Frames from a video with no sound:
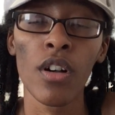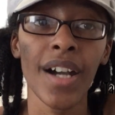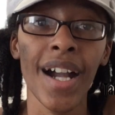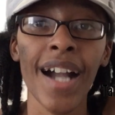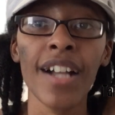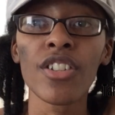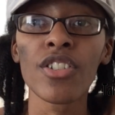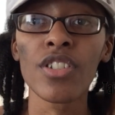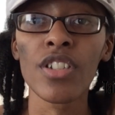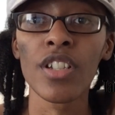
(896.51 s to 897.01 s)

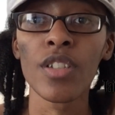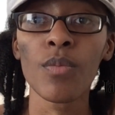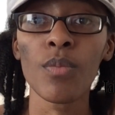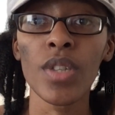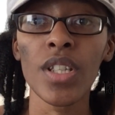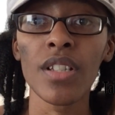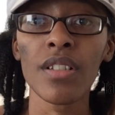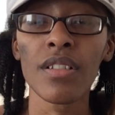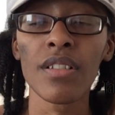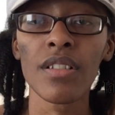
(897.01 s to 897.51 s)
action
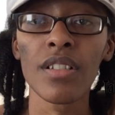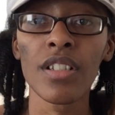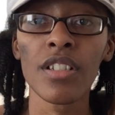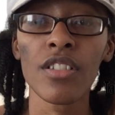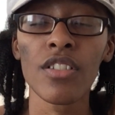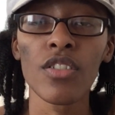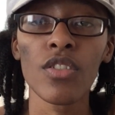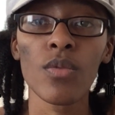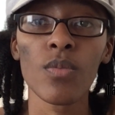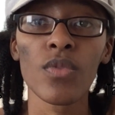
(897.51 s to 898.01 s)
based
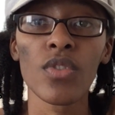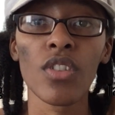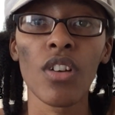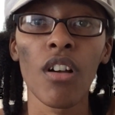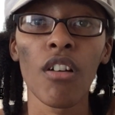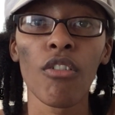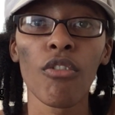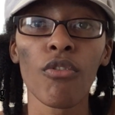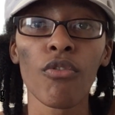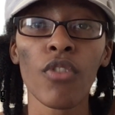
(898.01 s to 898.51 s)
in terms
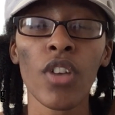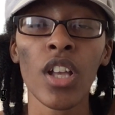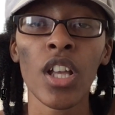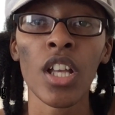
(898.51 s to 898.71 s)
of